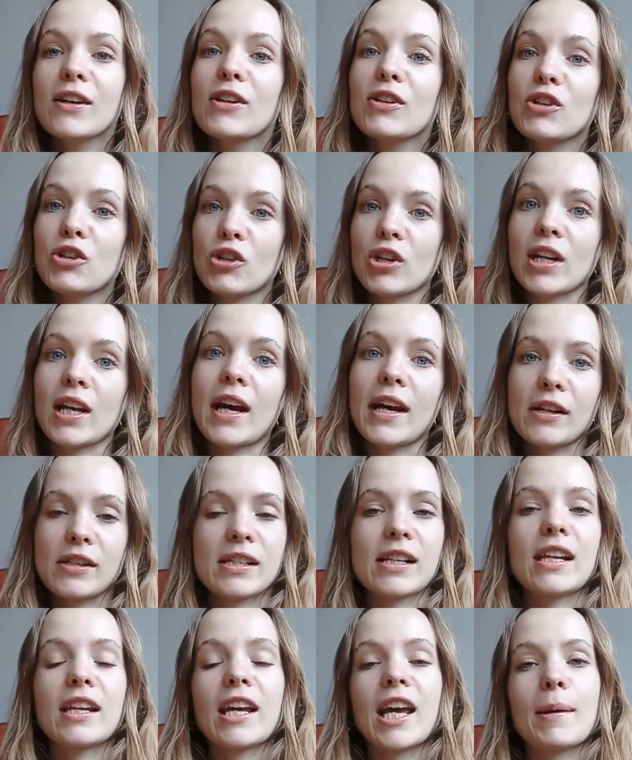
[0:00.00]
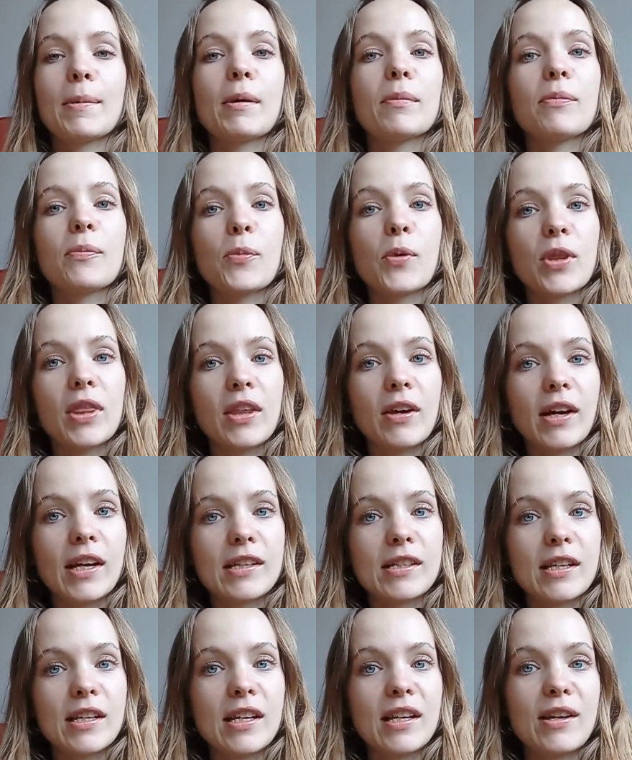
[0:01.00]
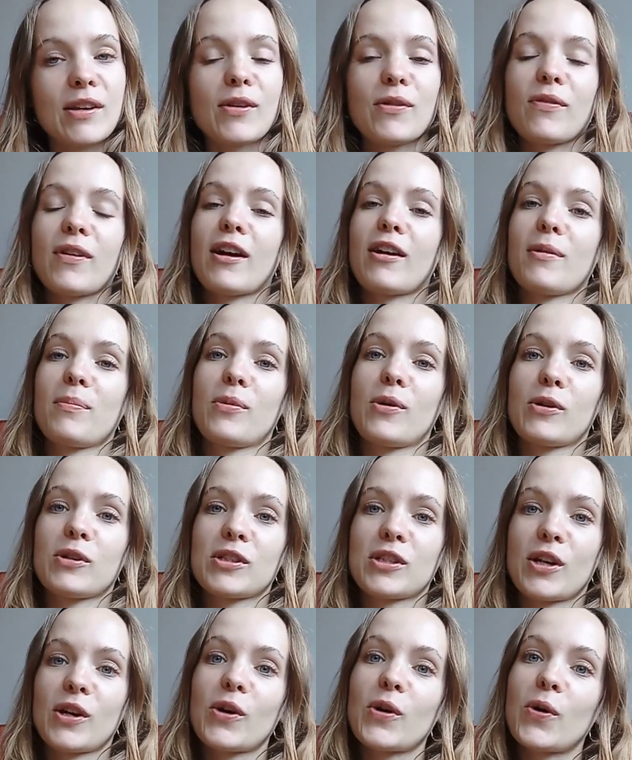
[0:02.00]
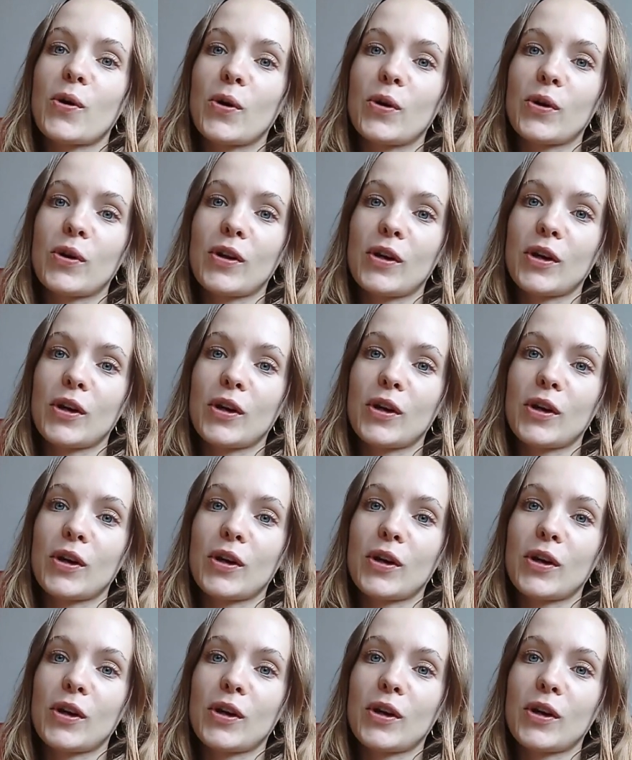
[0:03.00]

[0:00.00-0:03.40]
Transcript: She actually came up with the idea of Harry Potter on